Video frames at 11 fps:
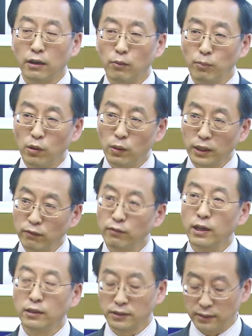more
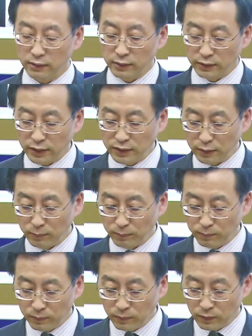advanced system.
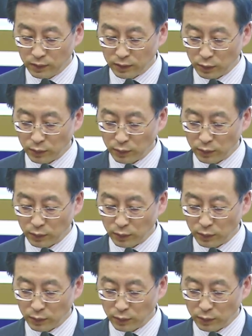So